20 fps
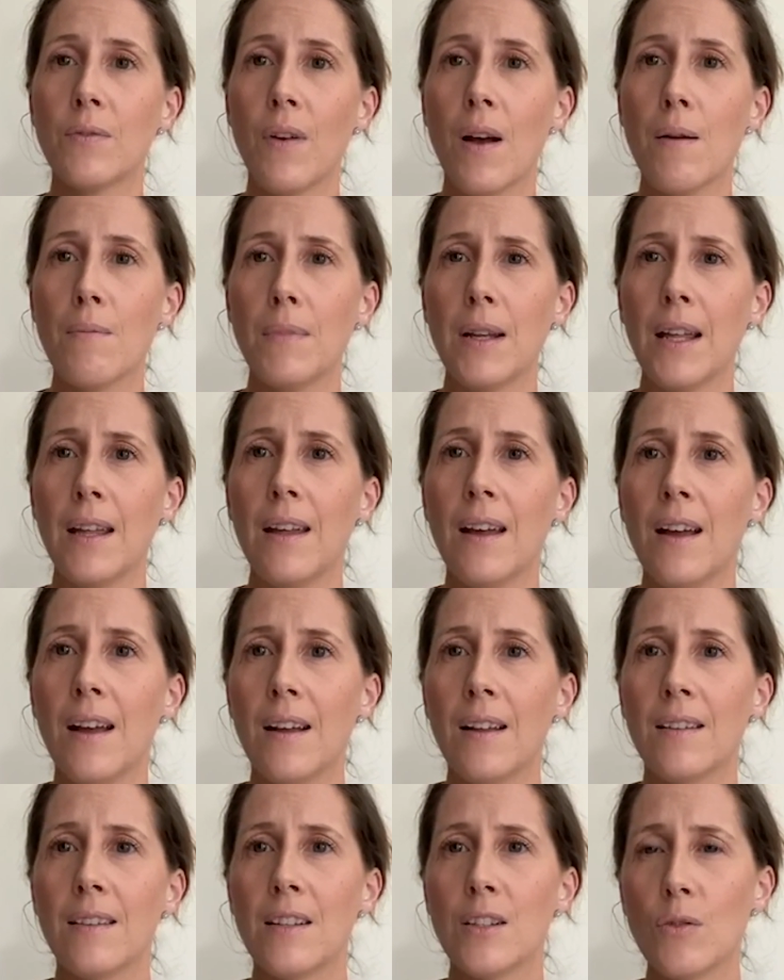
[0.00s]
family.
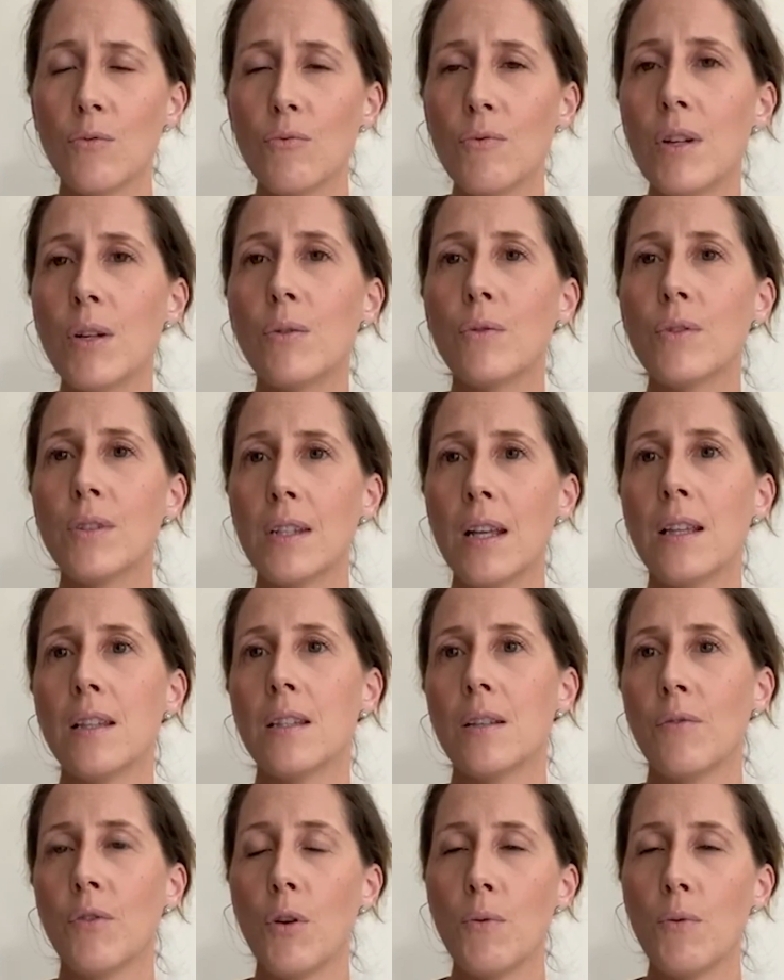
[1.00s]
There's a real sense of